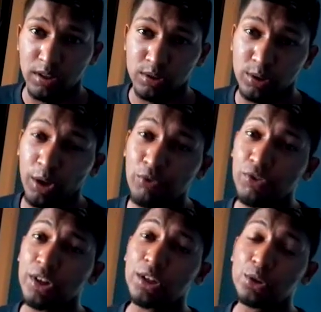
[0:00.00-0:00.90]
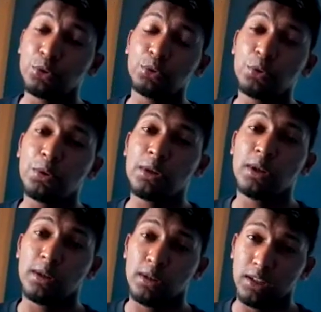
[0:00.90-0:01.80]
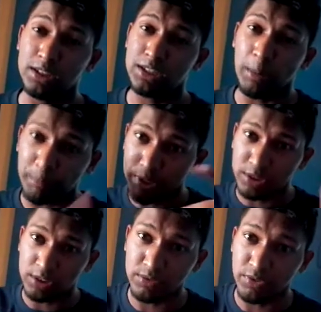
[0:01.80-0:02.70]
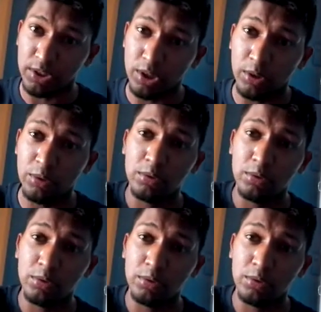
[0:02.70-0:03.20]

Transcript: So without further ado, let's jump into this video.